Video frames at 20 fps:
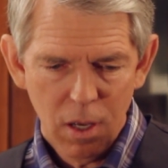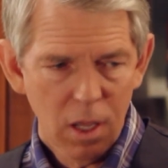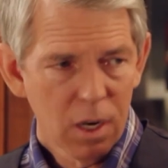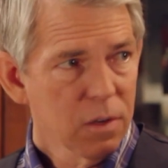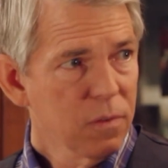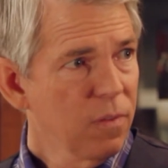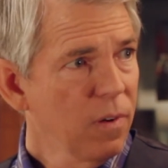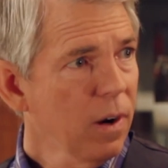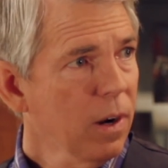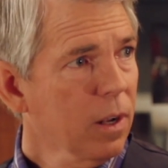it
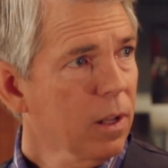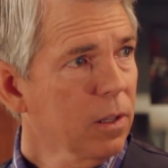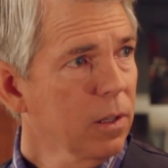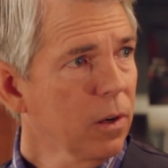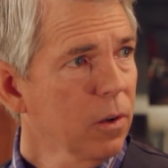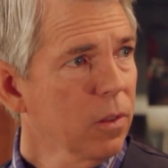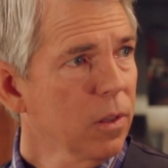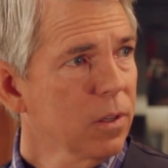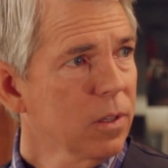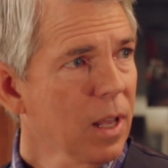is very
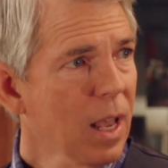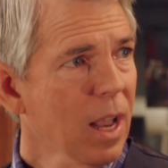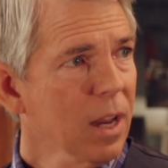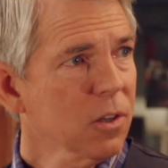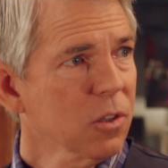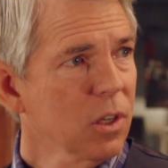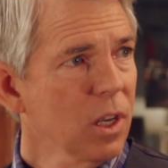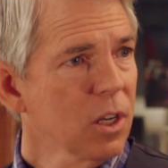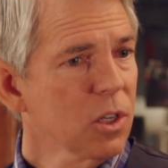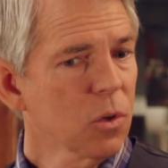clear that
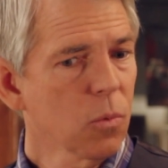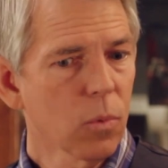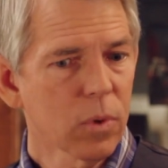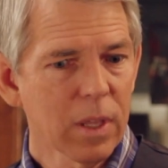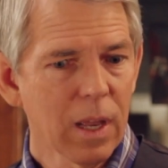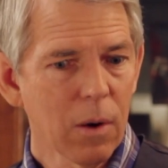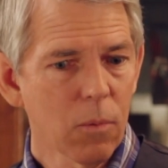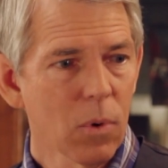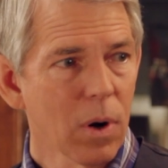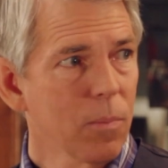taxation
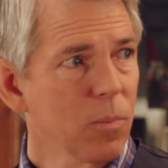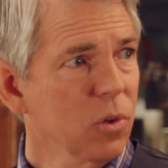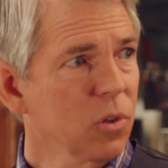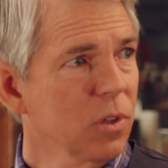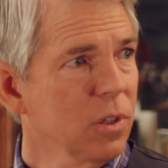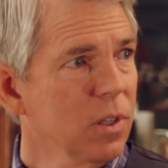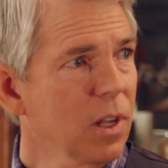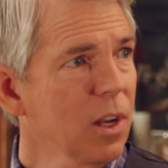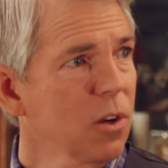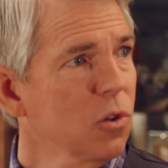without
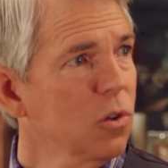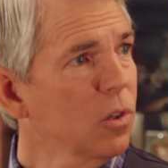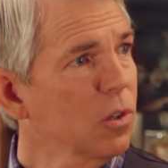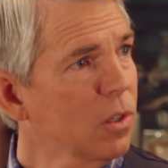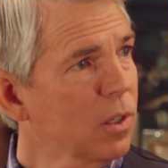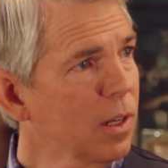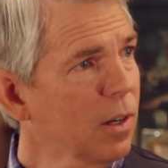representation is